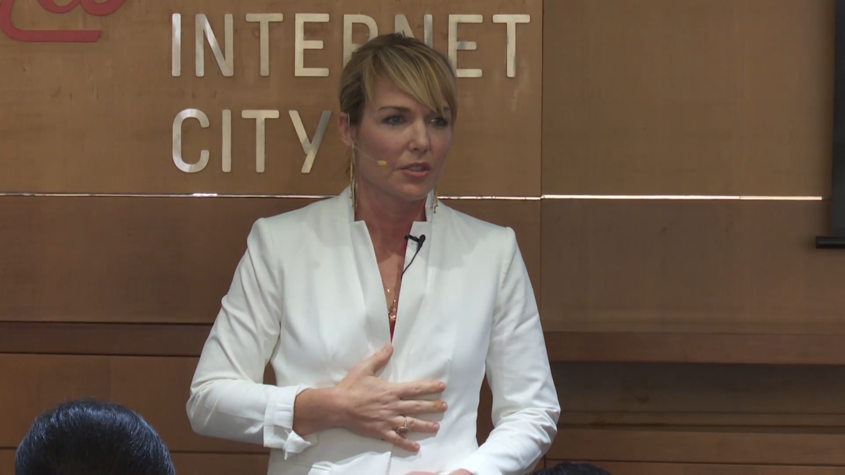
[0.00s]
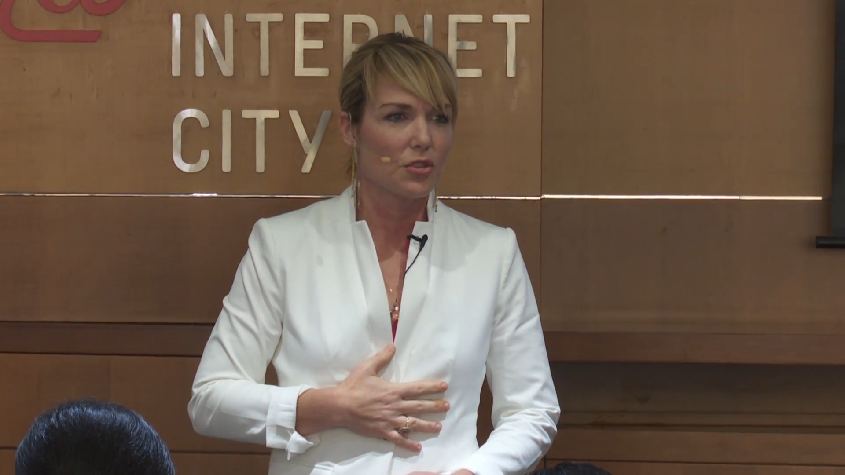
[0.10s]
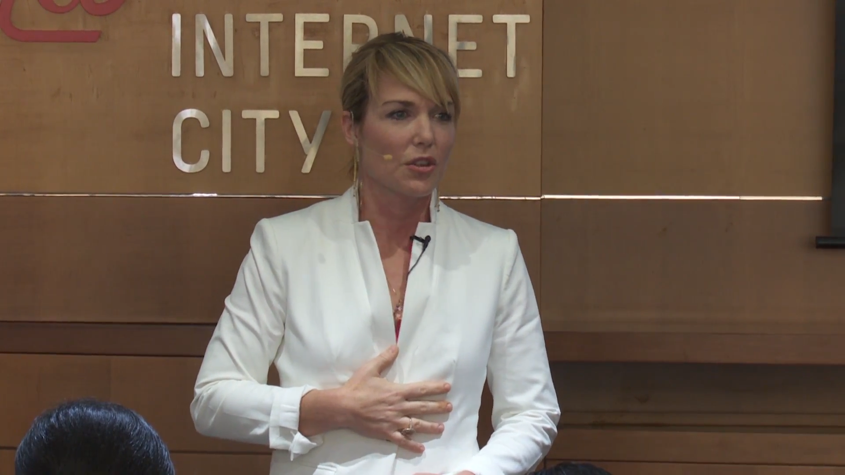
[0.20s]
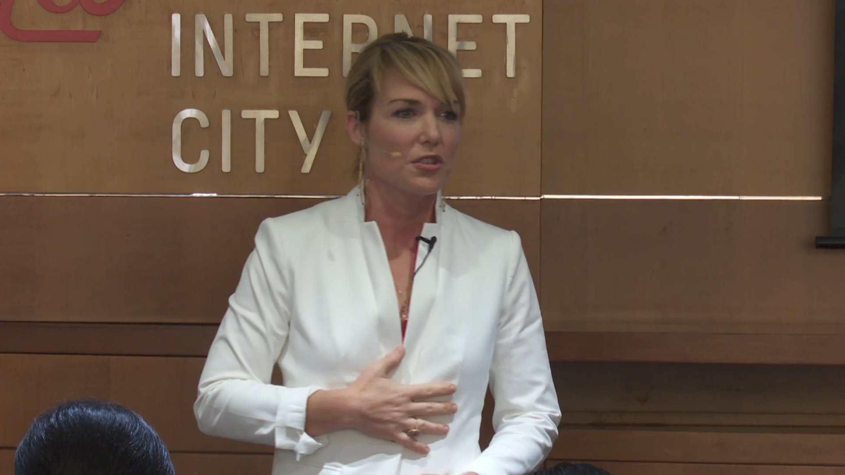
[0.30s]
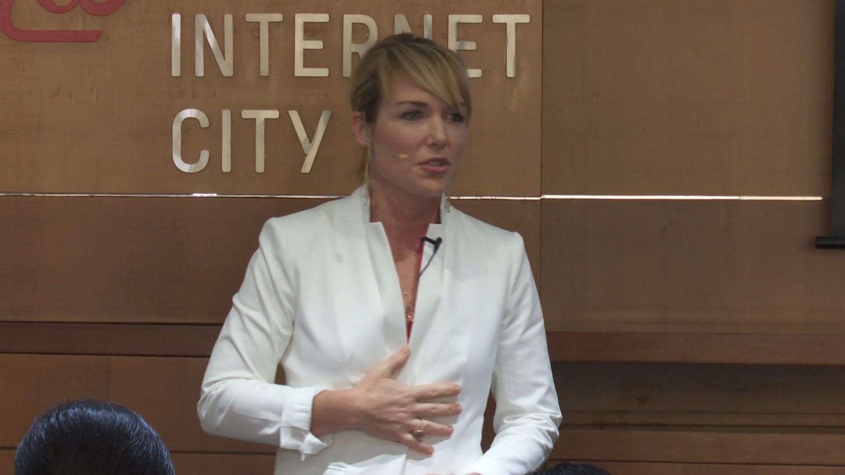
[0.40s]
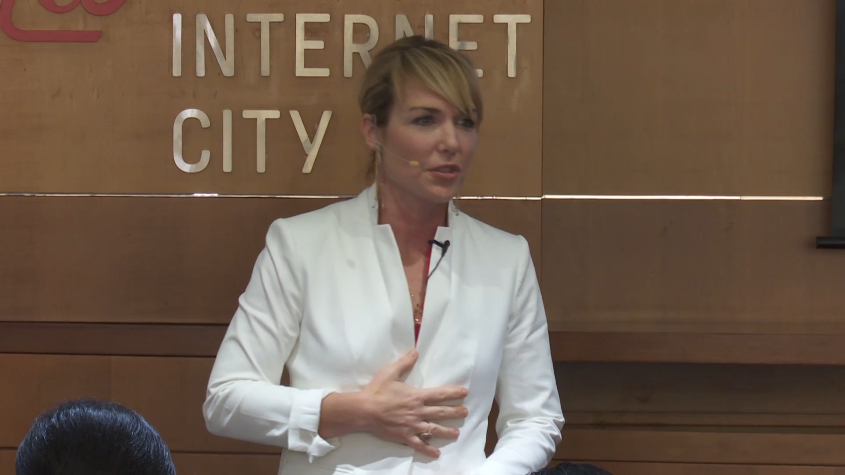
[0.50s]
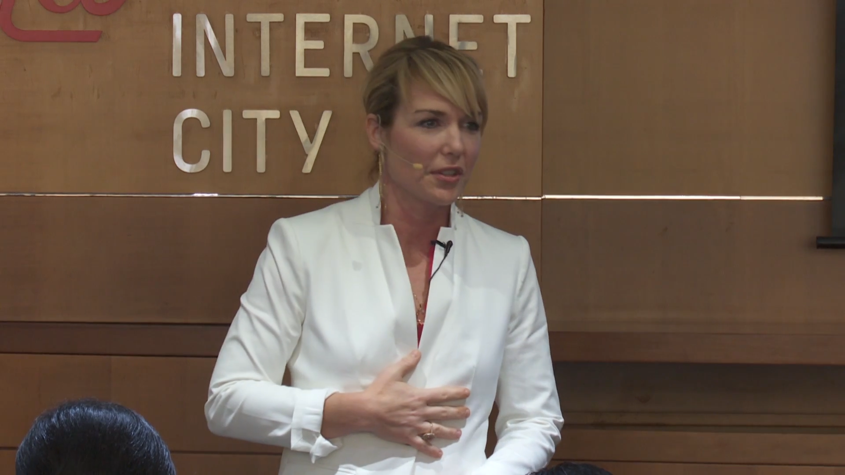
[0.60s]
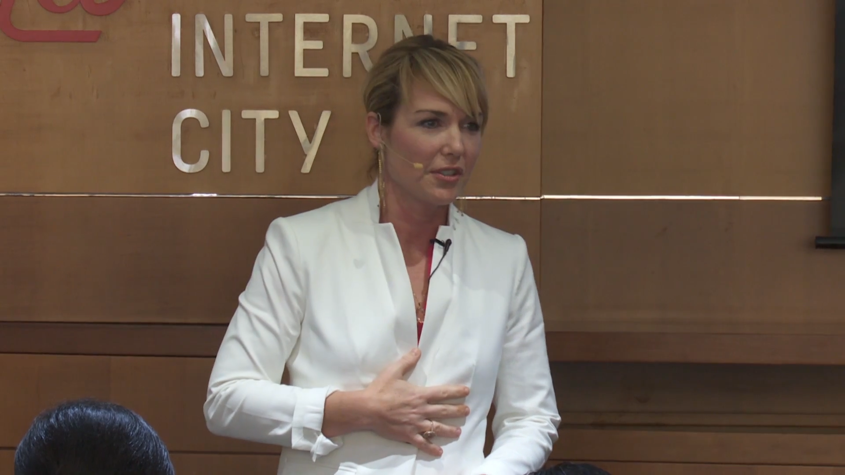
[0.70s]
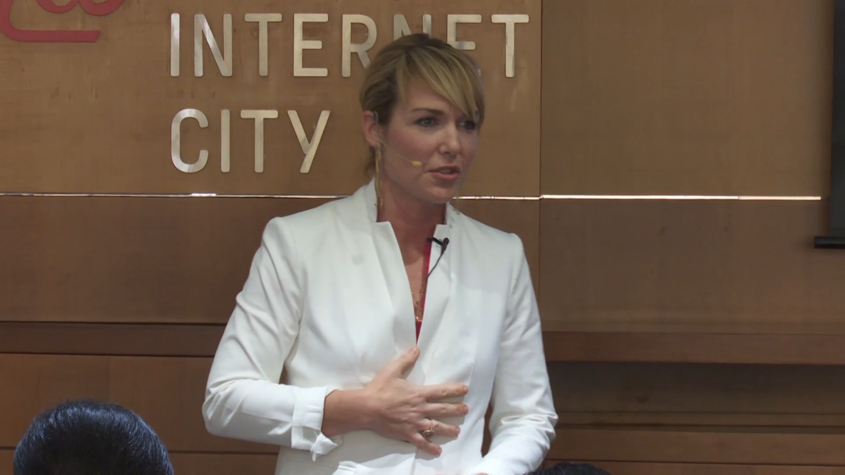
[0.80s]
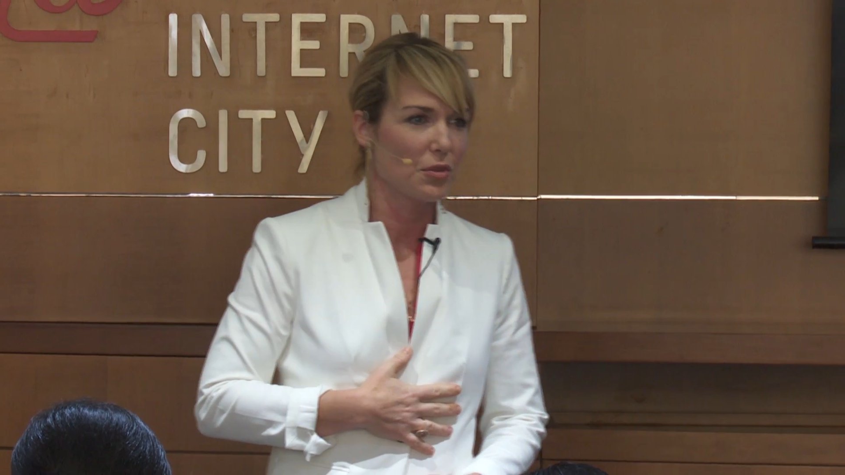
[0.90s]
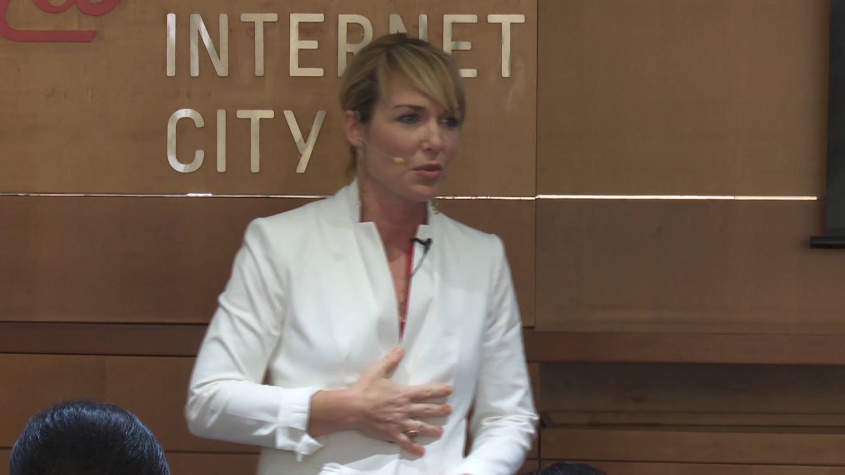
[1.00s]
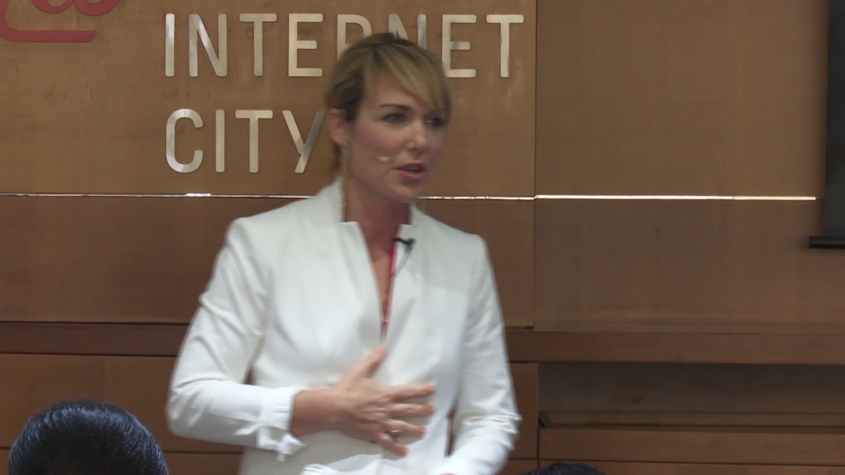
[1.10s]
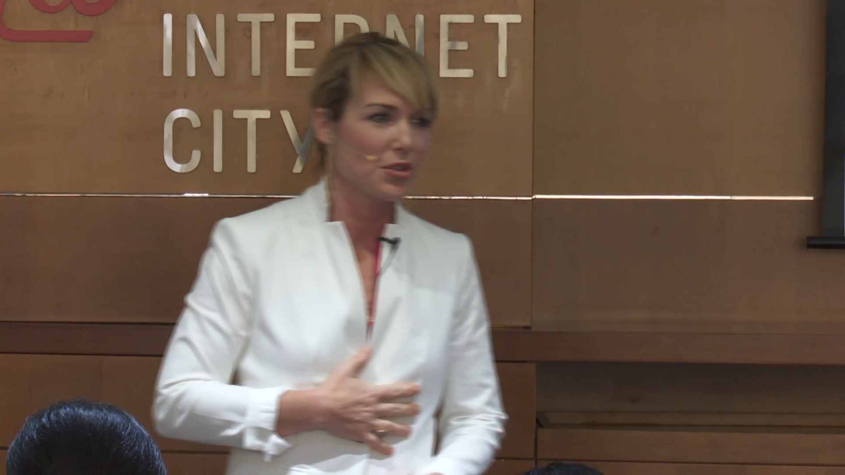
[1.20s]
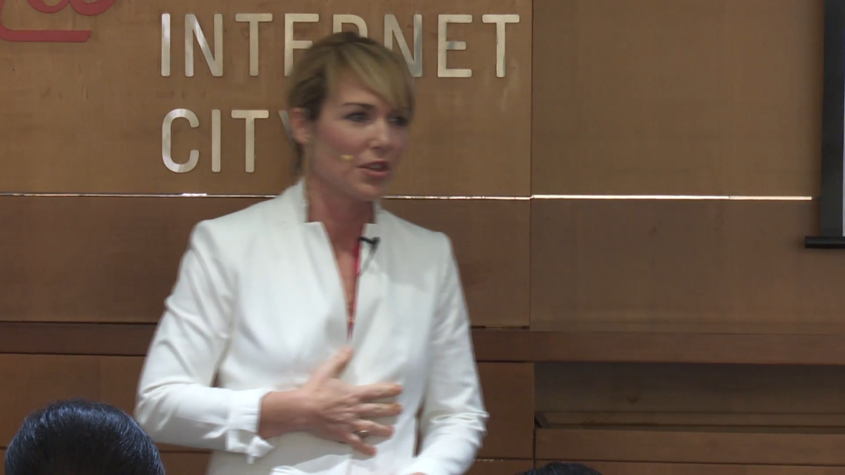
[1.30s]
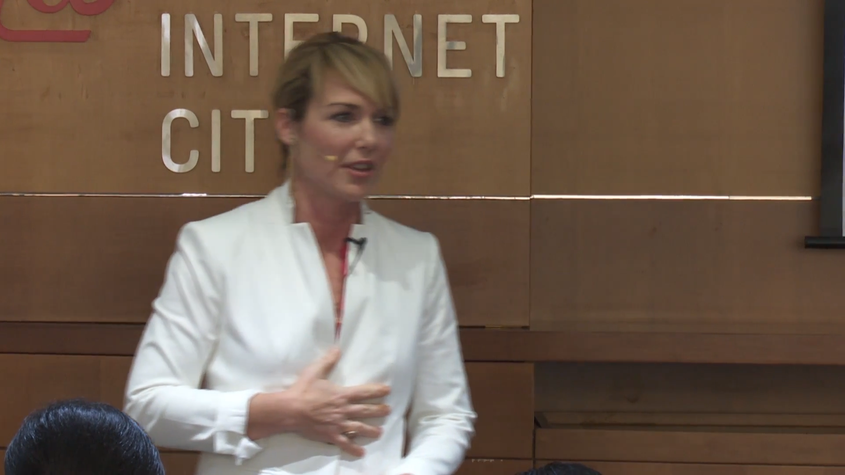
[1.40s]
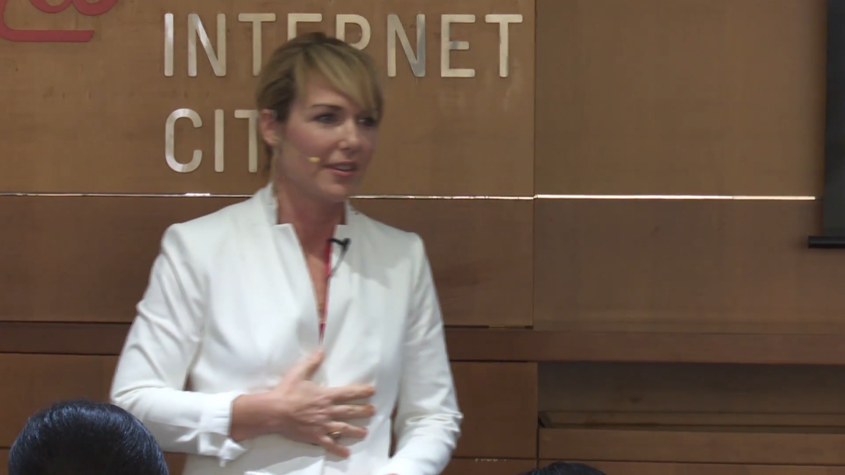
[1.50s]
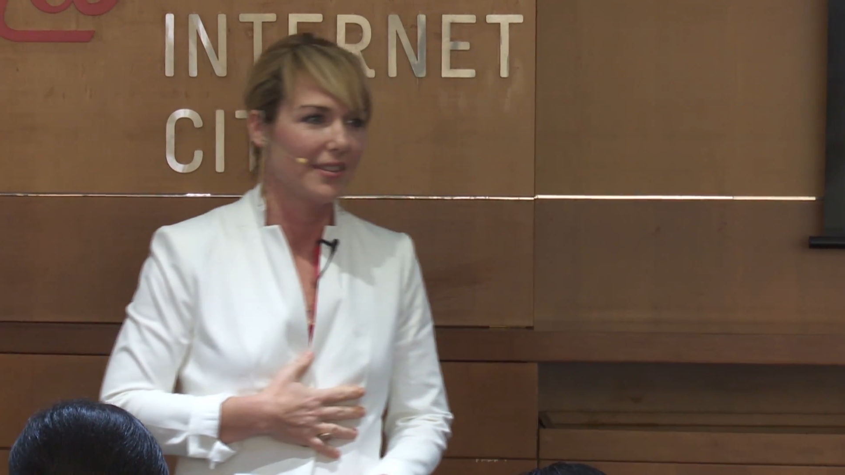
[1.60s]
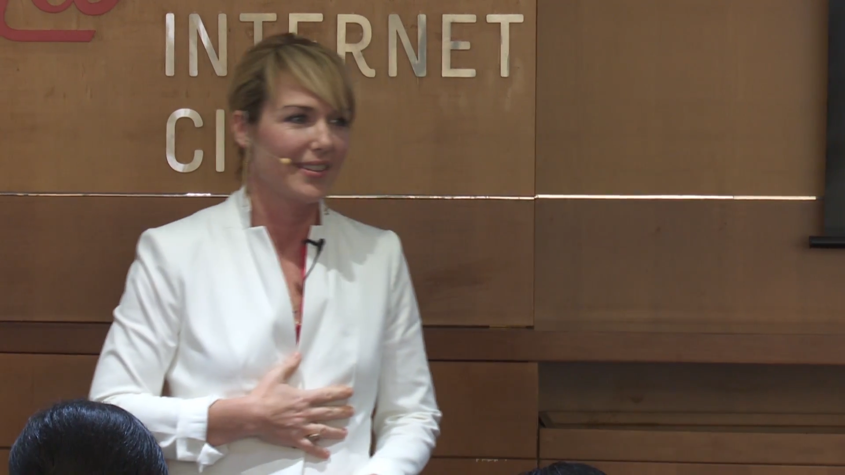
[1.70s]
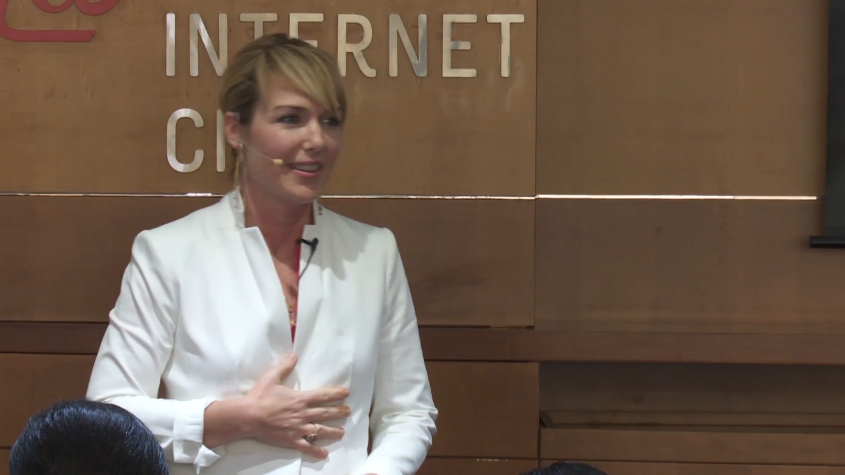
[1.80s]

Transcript: Trust your intuition